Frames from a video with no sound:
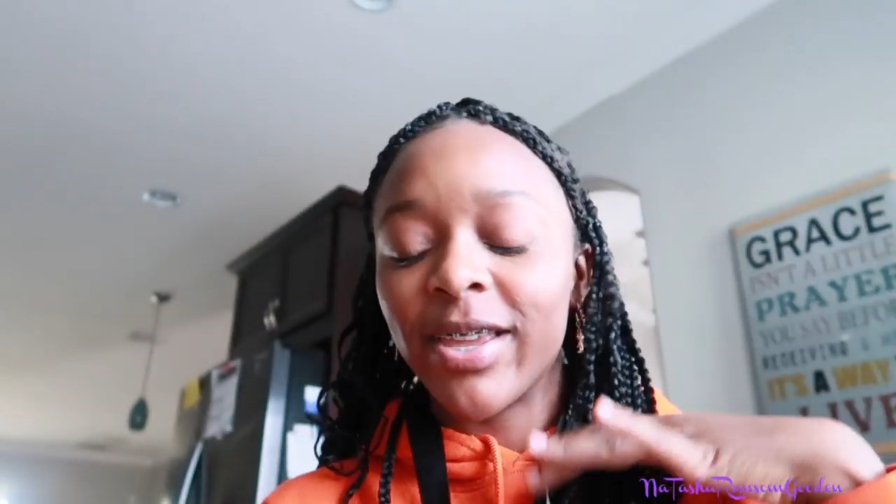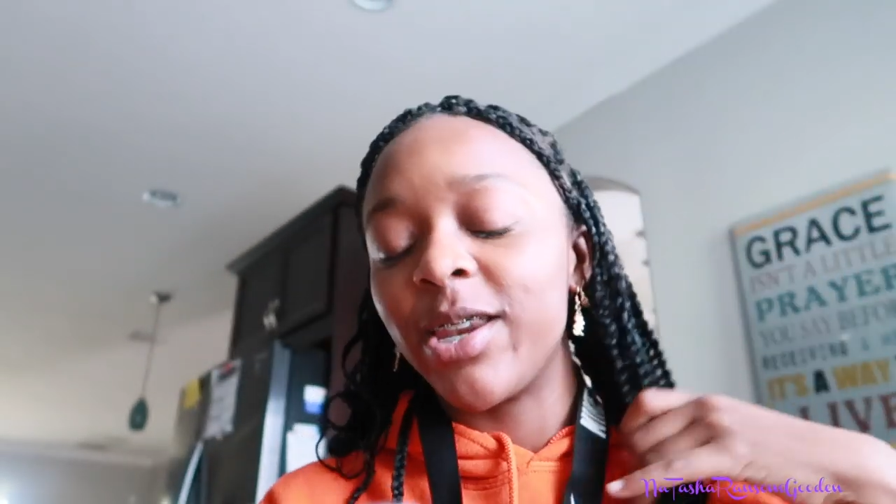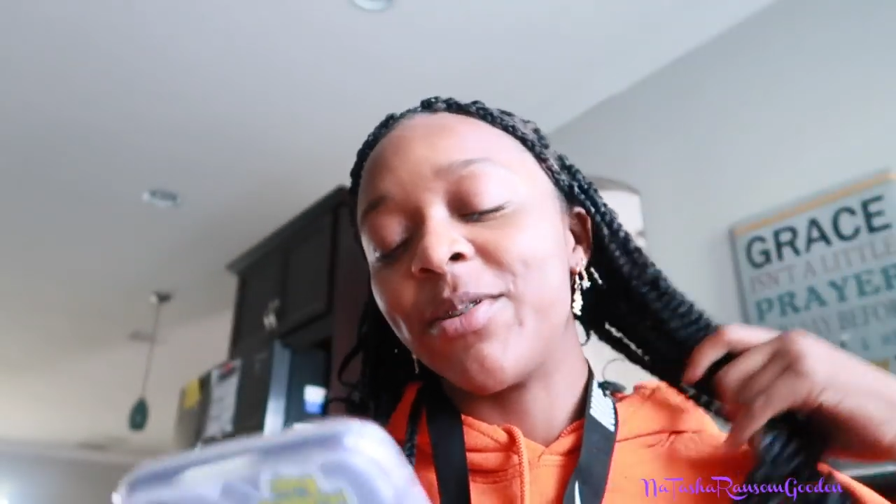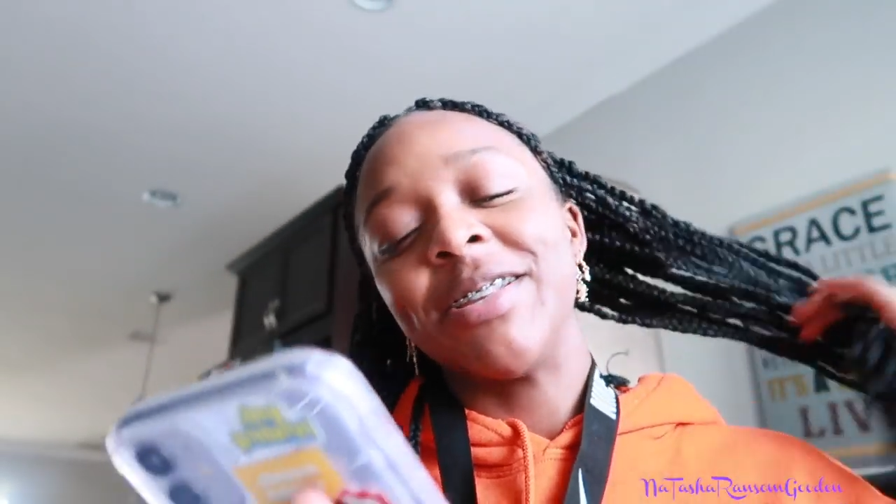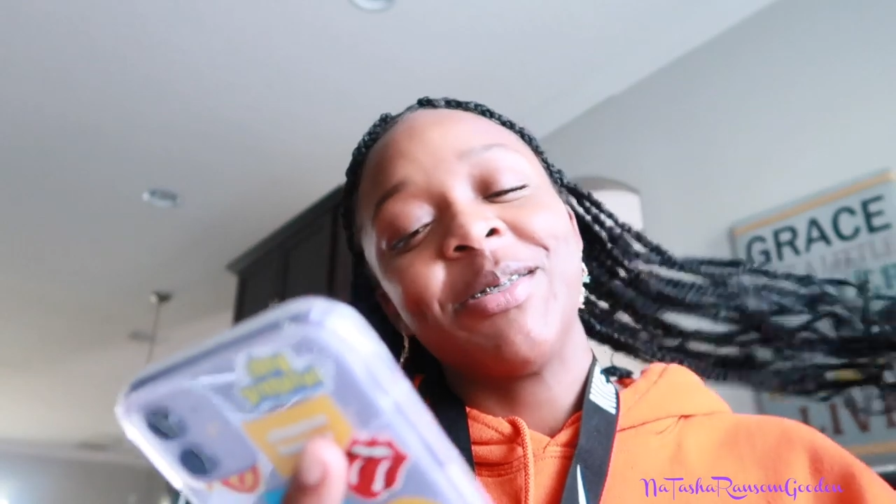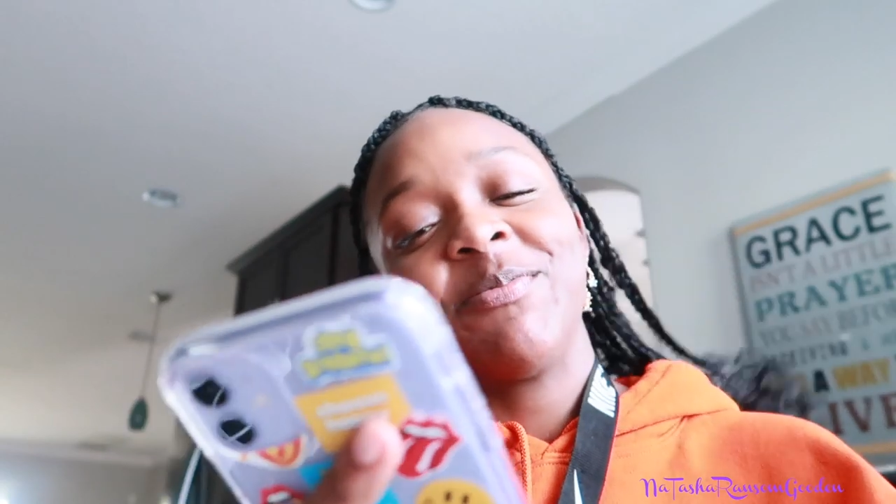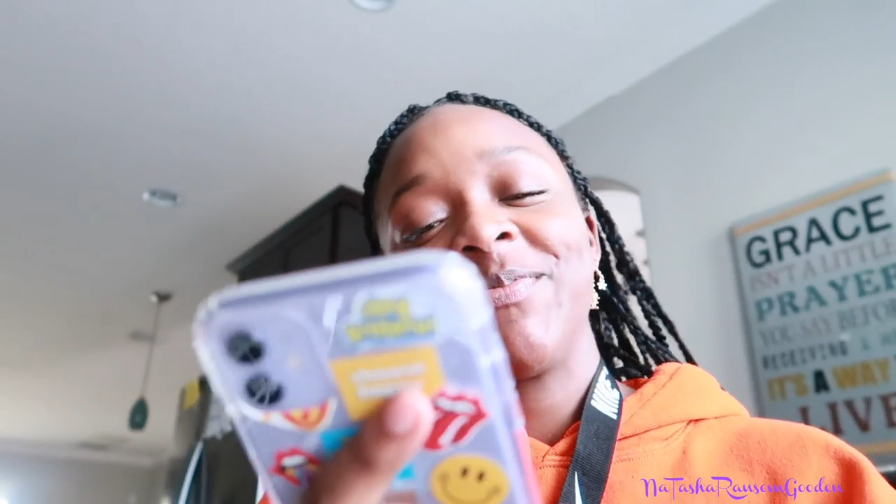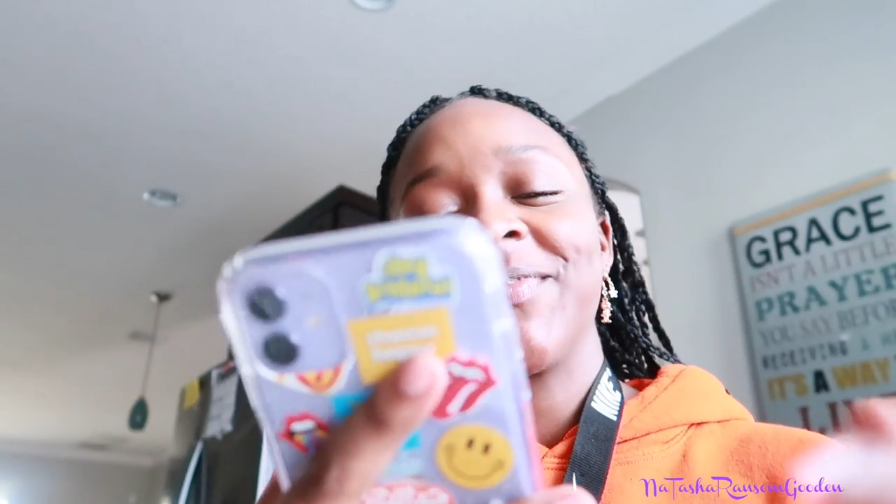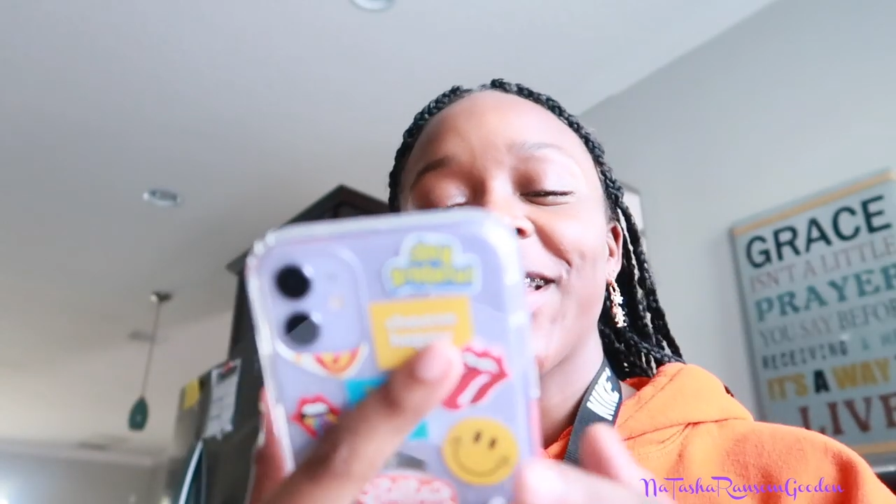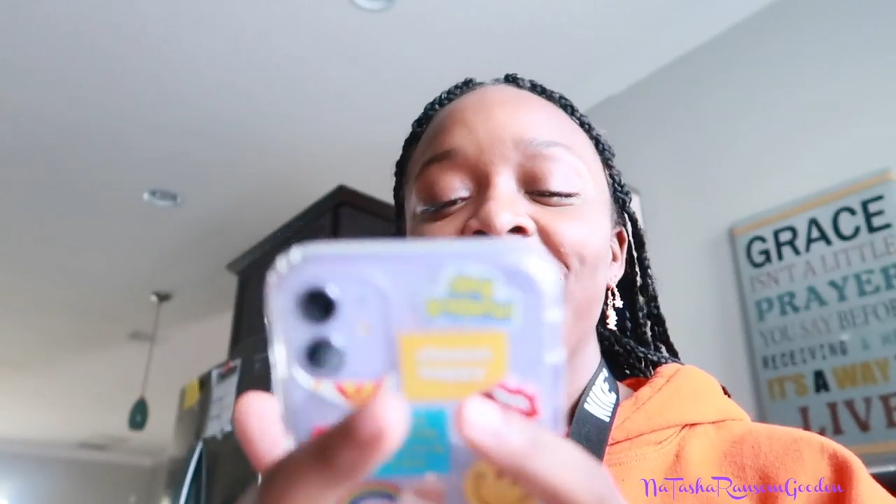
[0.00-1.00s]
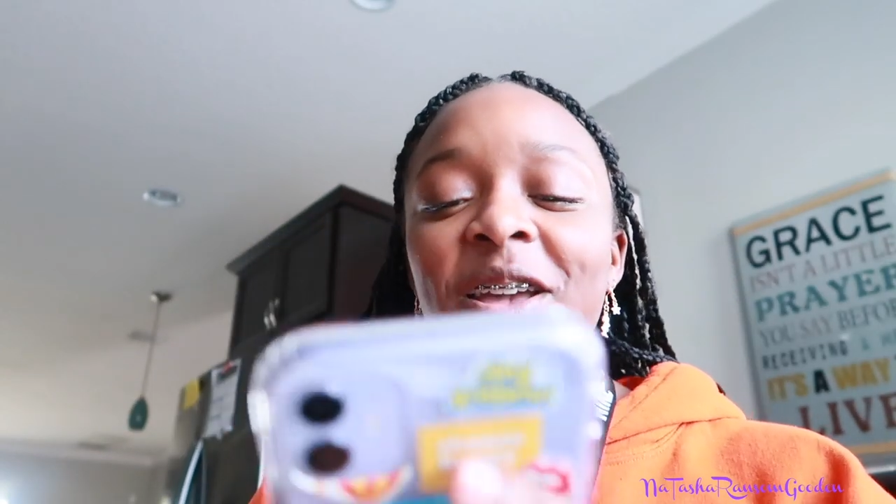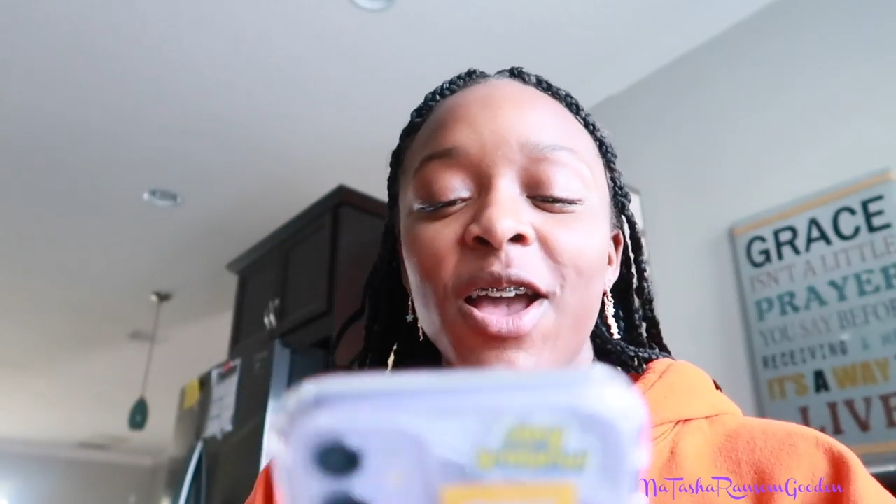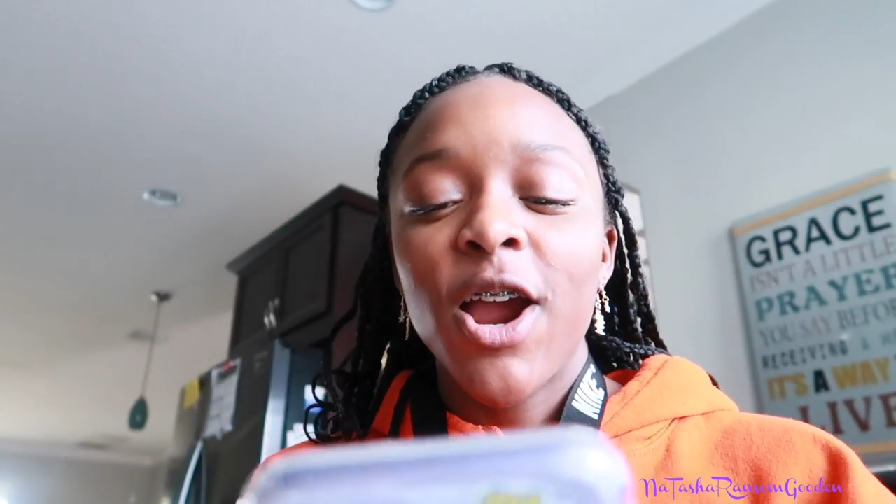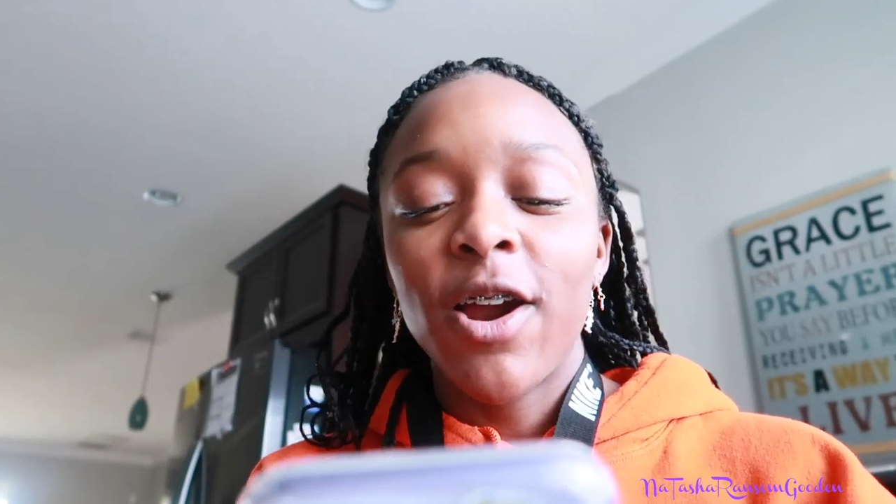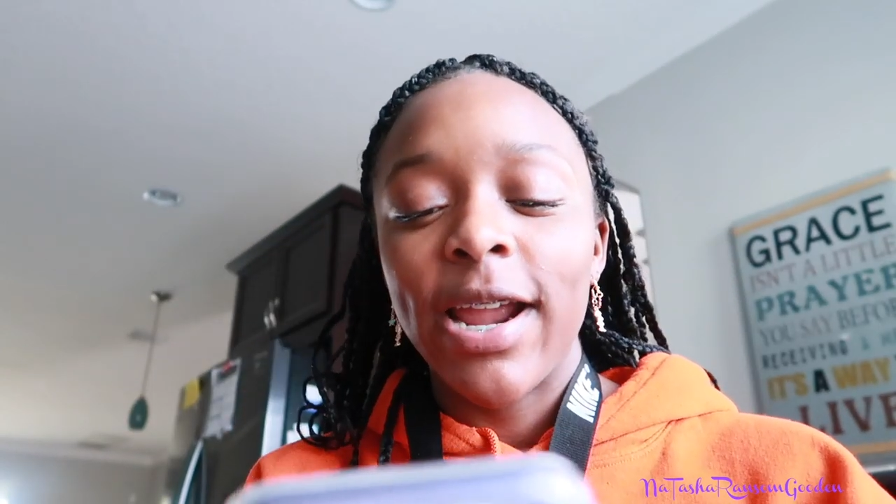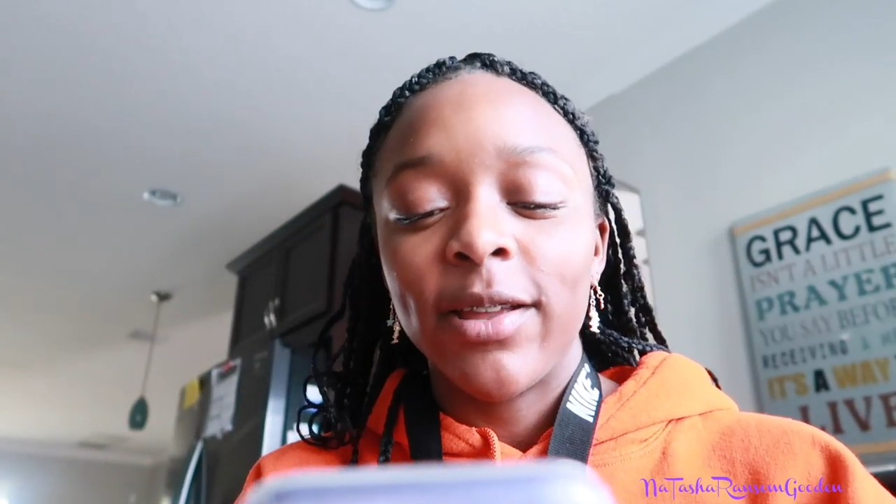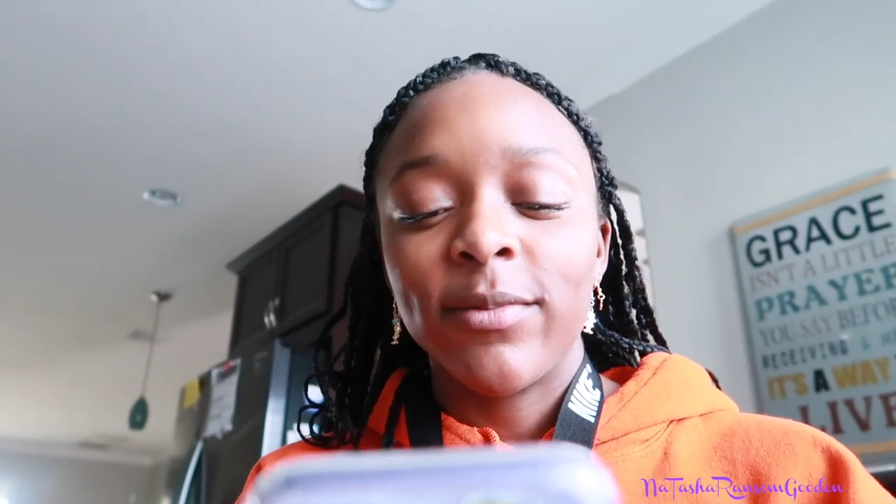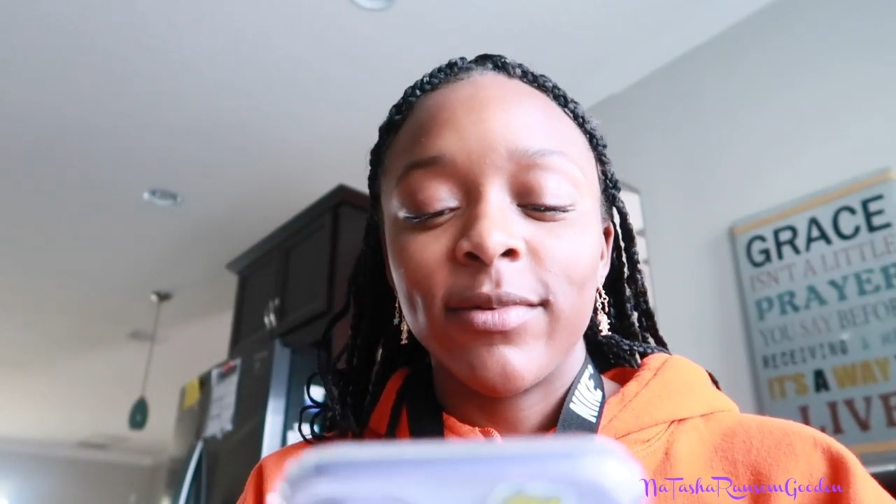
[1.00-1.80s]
Anyways, all right,